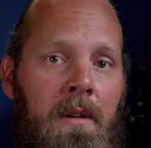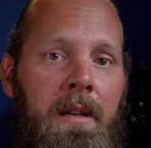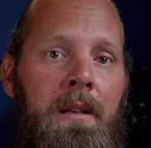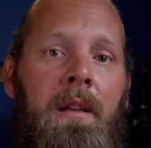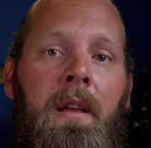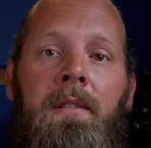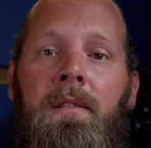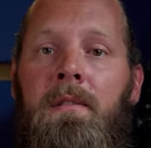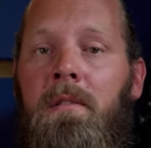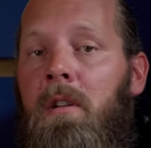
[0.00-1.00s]
and
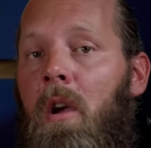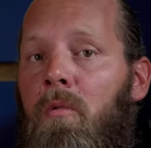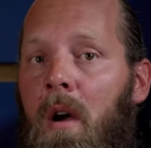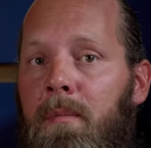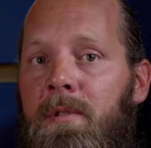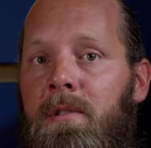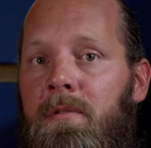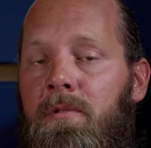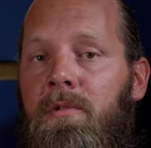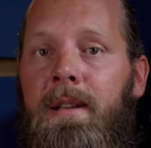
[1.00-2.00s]
can go up
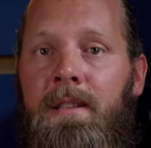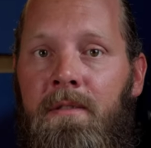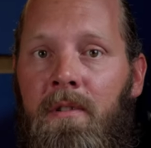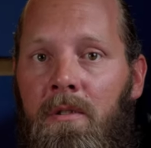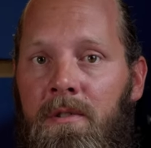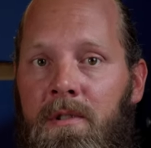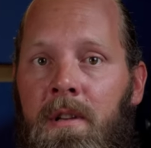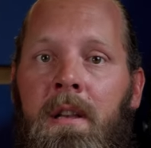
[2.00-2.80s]
to 20 volts